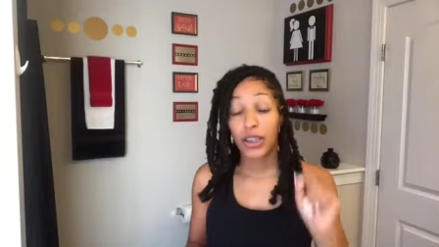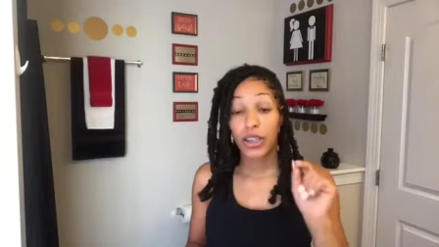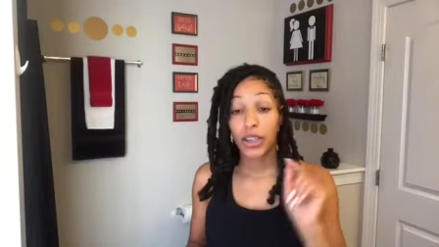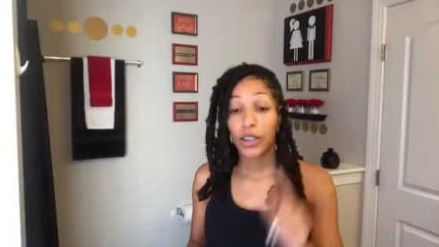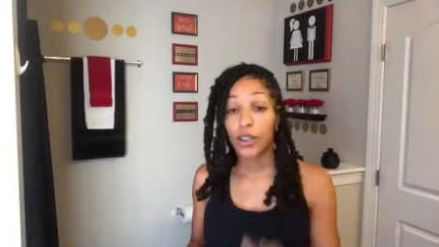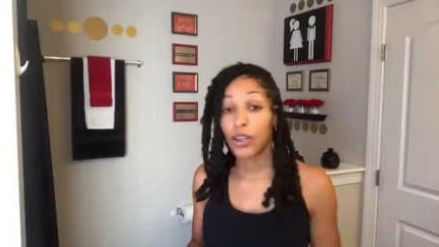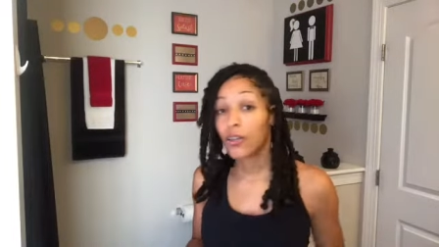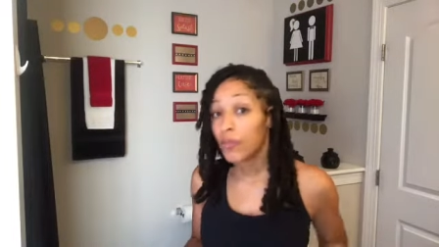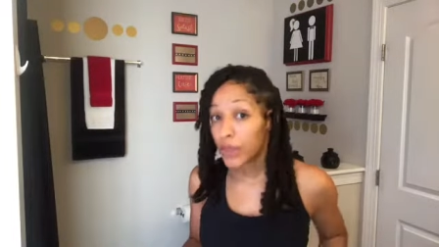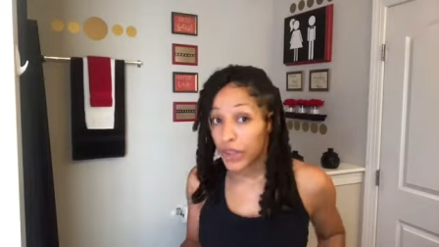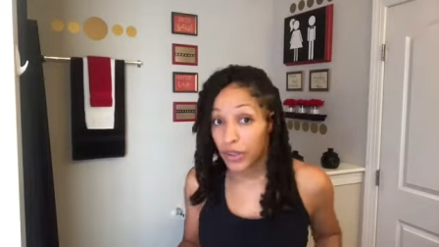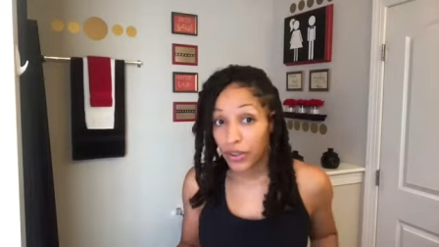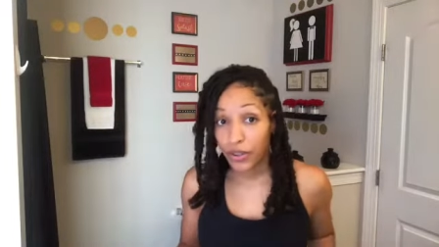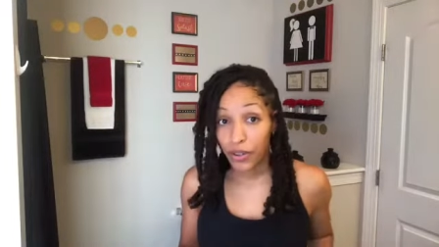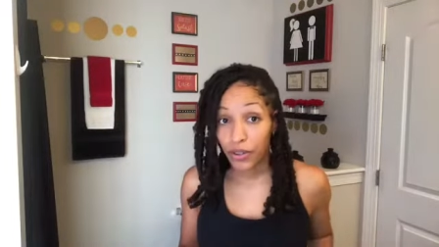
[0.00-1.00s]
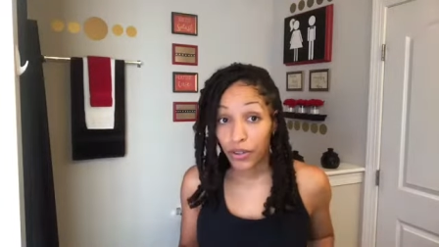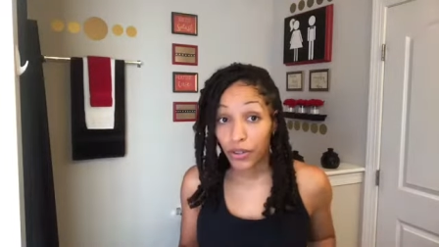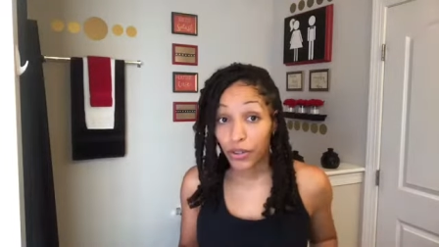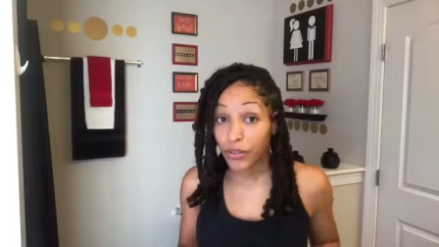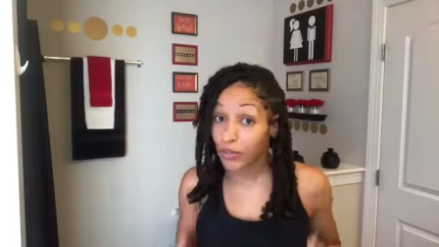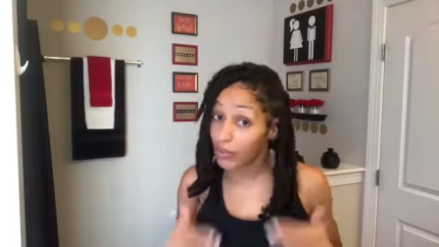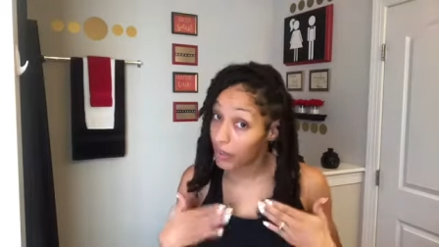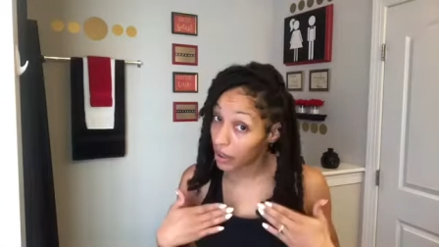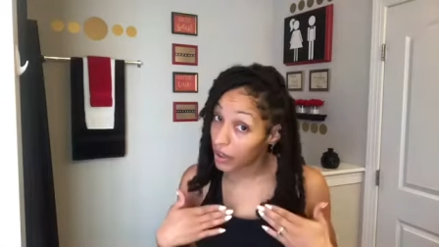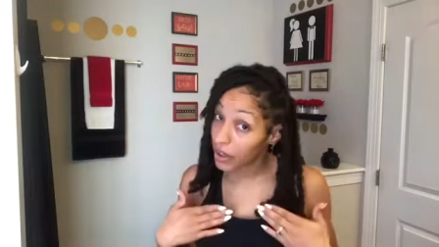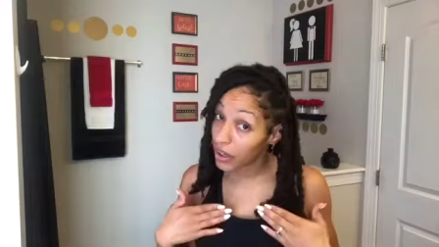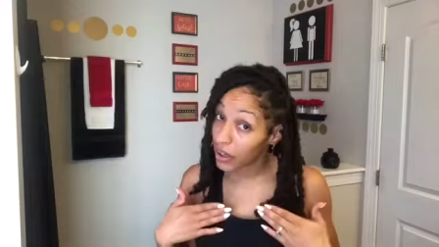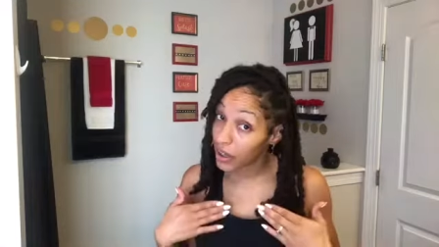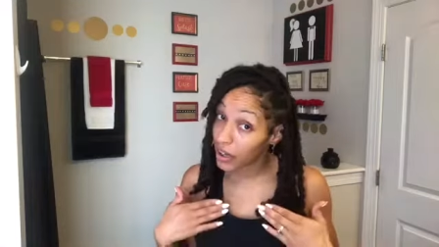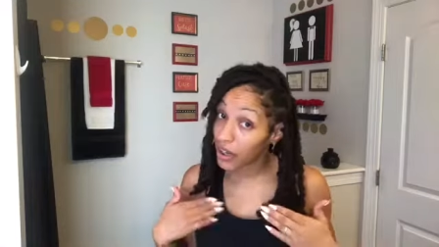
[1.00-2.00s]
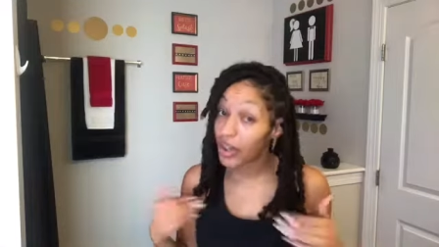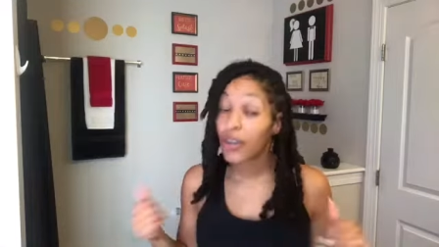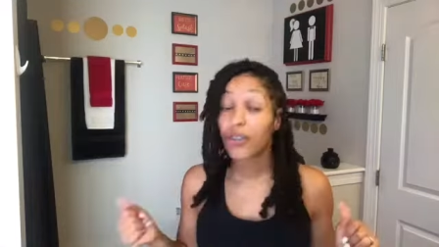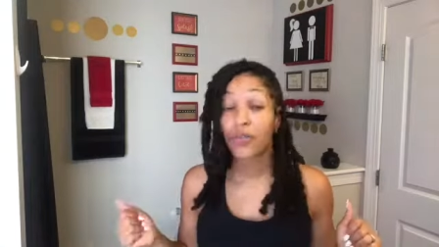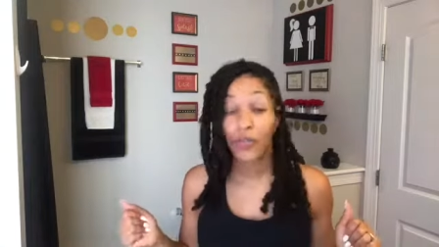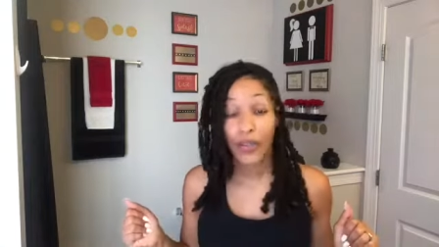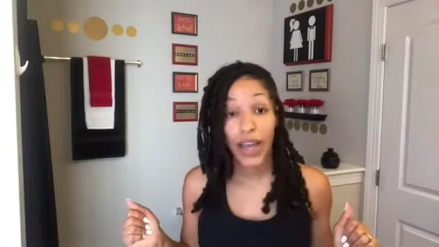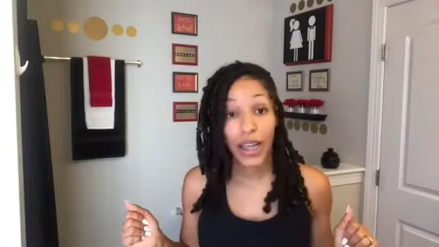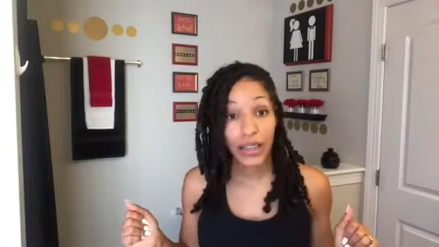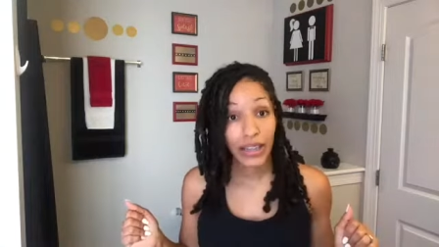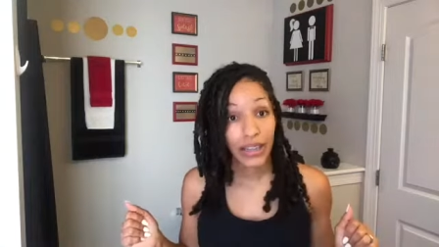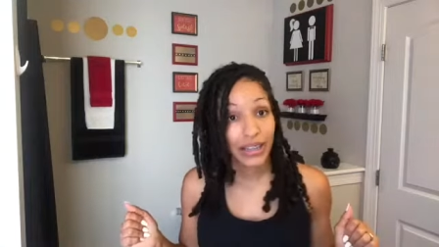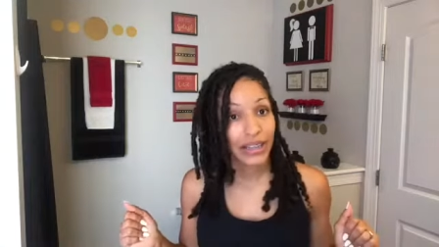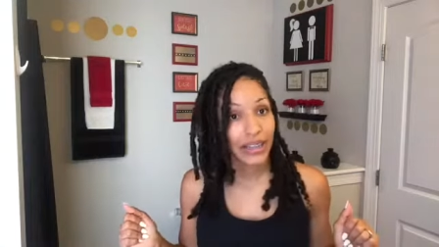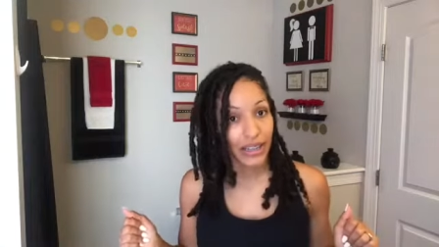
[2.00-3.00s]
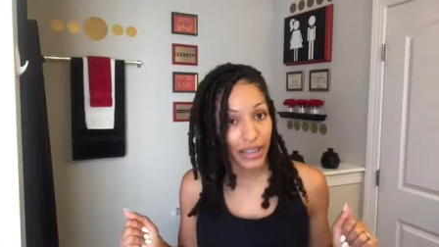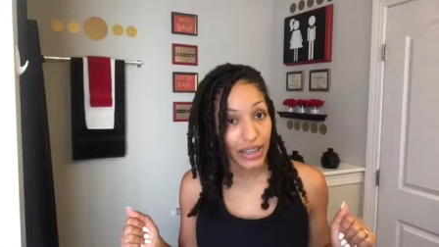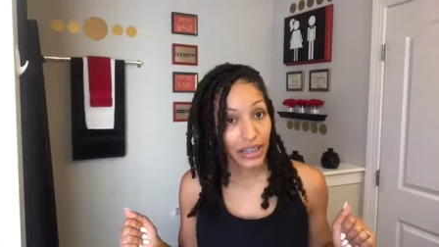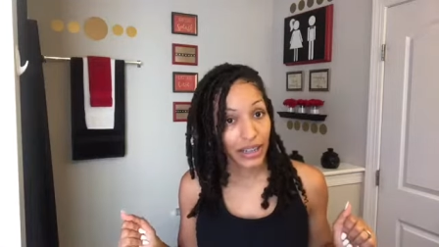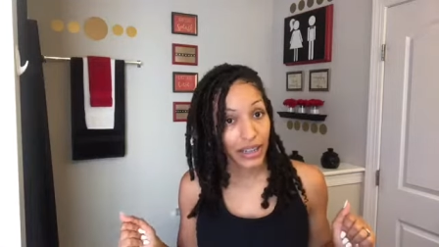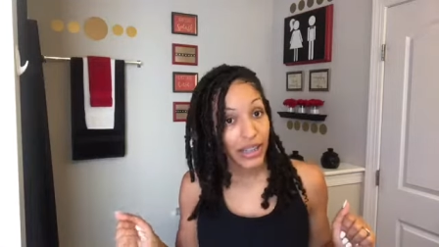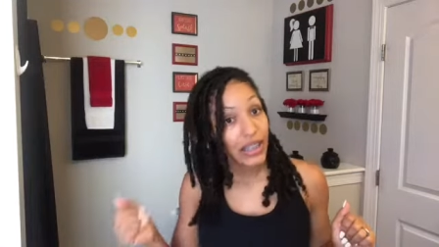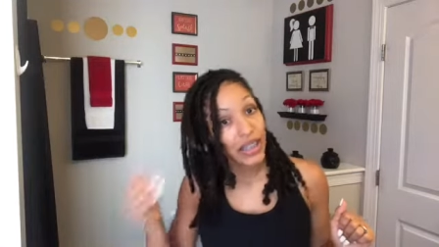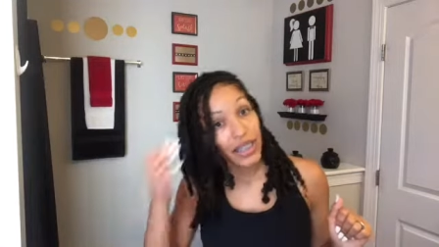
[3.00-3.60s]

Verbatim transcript: You know with your girl, frugality is key.